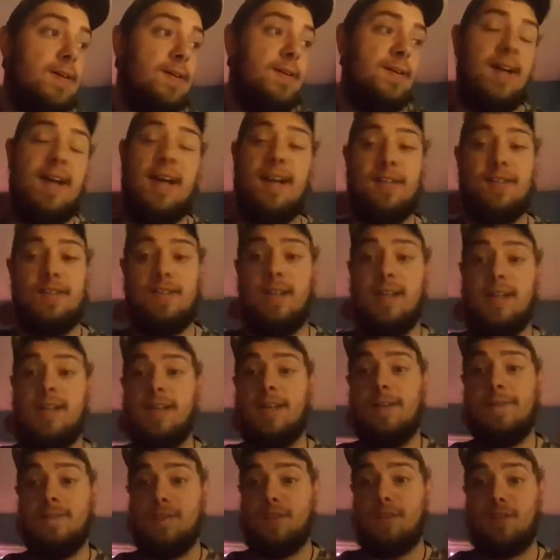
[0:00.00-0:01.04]
Actually, I didn't
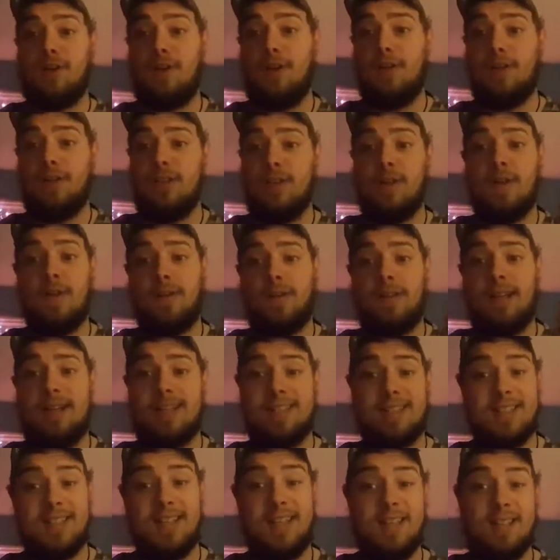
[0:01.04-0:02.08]
even charge it all
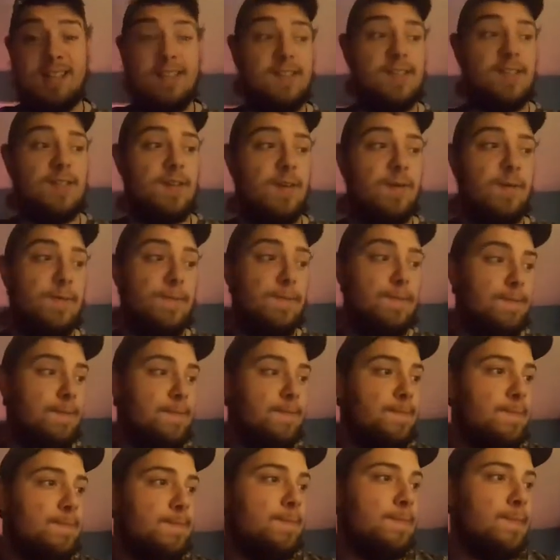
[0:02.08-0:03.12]
last night, so
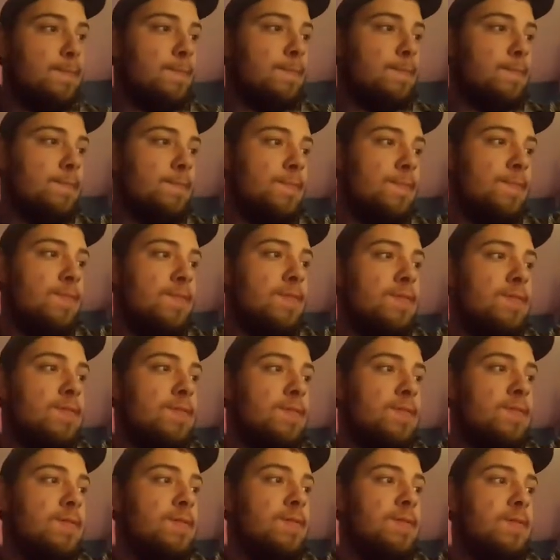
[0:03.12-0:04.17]

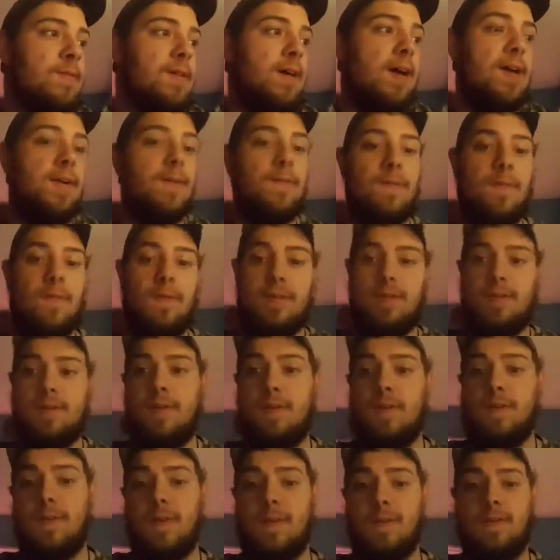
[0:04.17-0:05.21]
I don't know what's
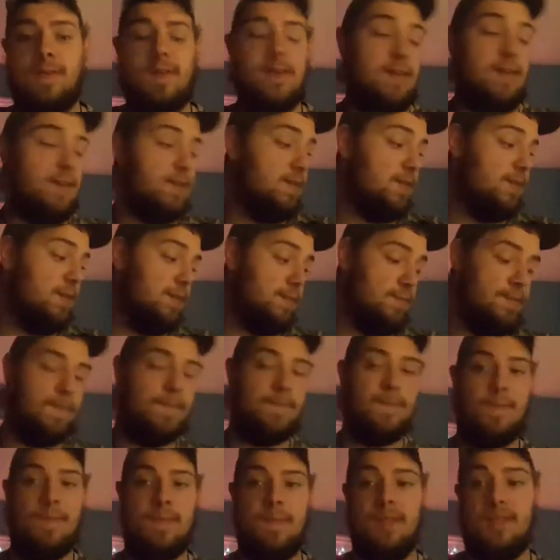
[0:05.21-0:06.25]
going on with that thing.
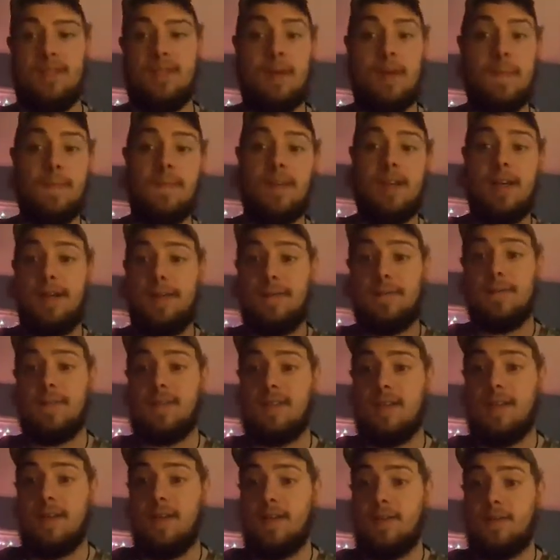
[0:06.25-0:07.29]
But sometimes
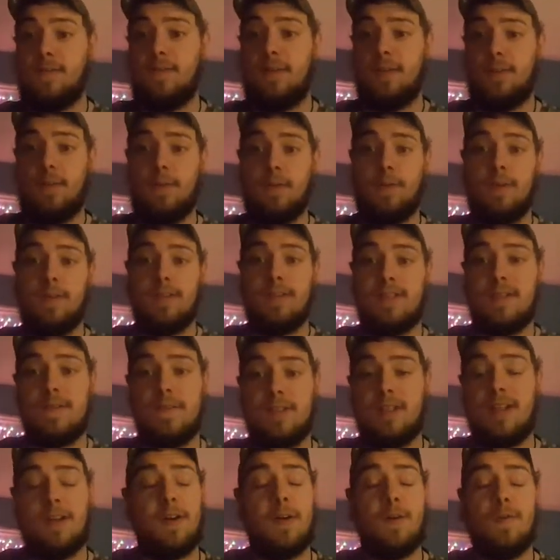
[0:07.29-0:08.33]
it doesn't record. It seems
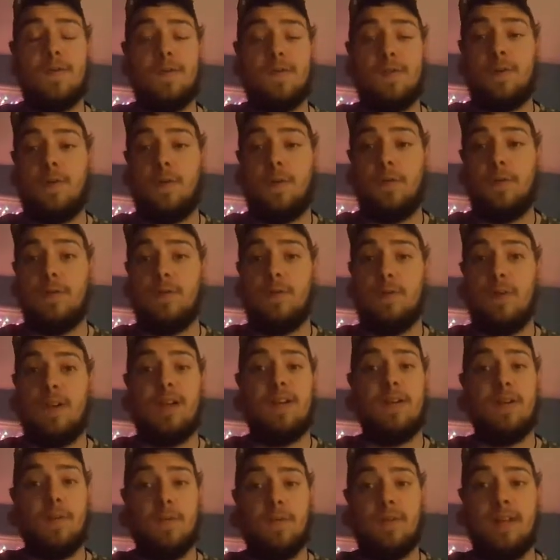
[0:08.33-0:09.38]
like it always records when I
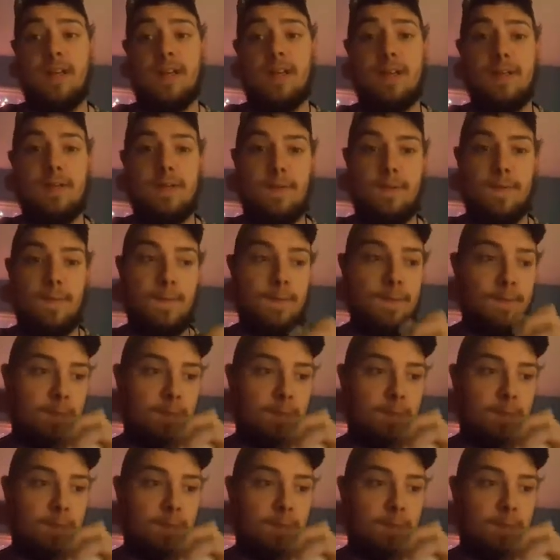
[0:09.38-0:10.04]
don't need it to.